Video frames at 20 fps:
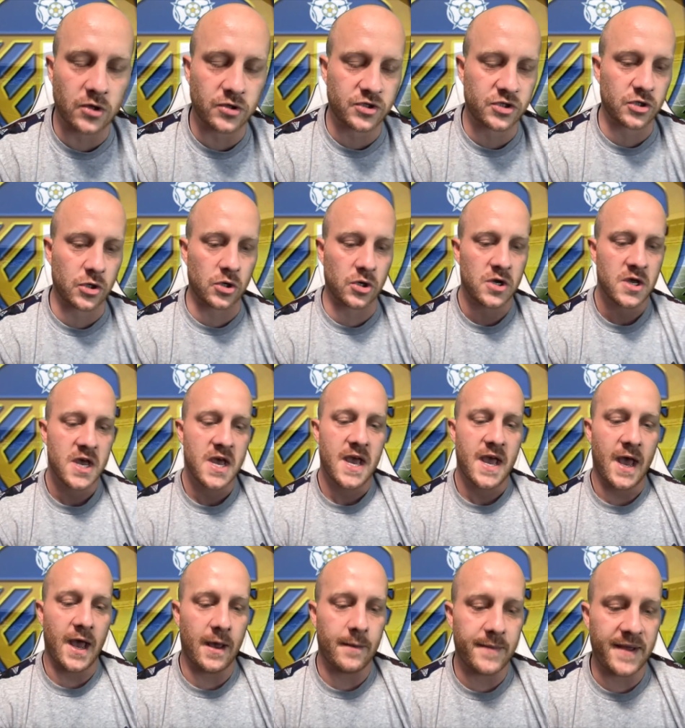So
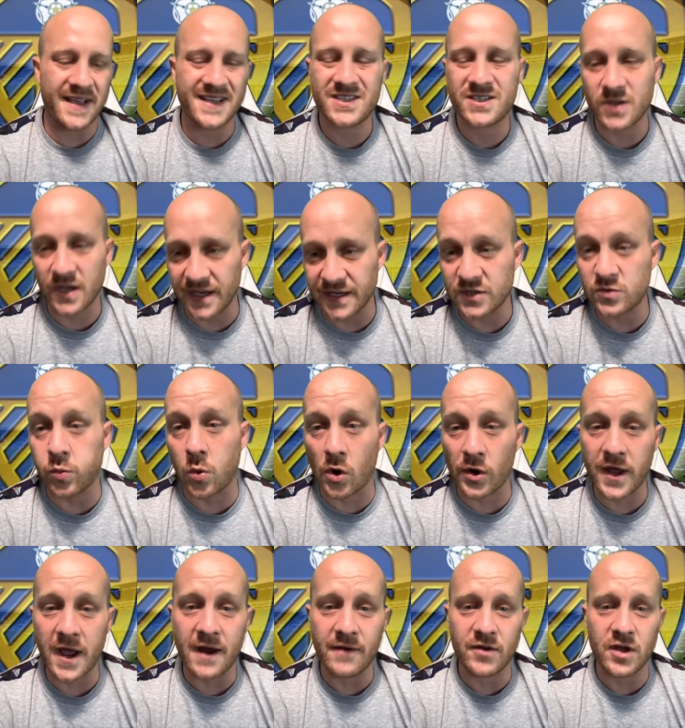um, it's it's one
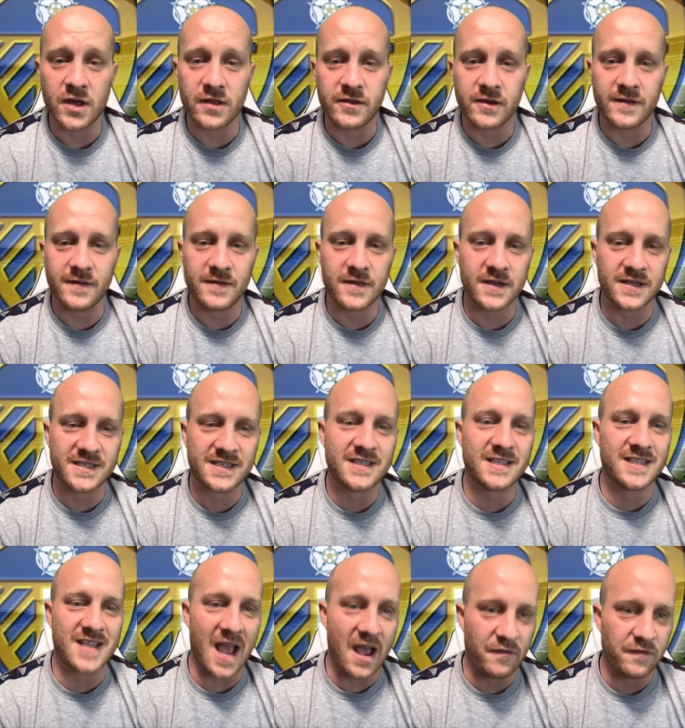area that, that's
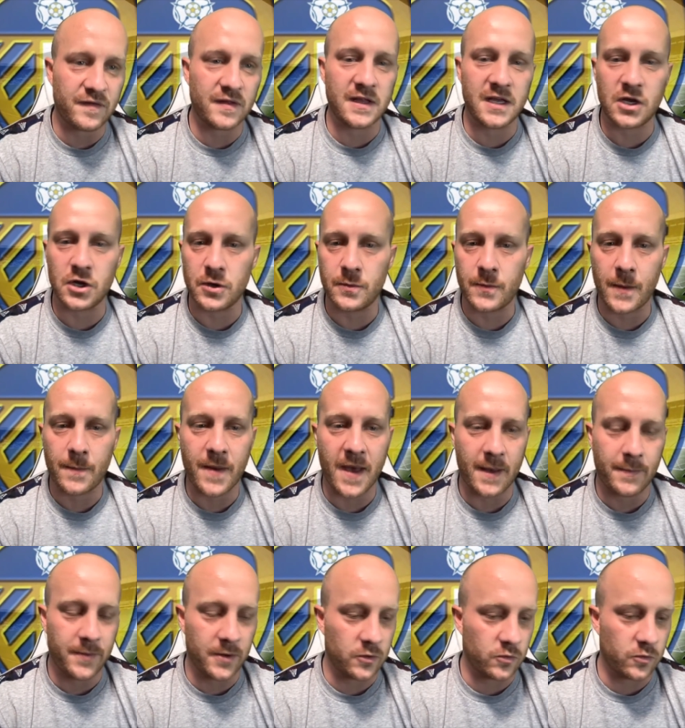definitely going to be peppered.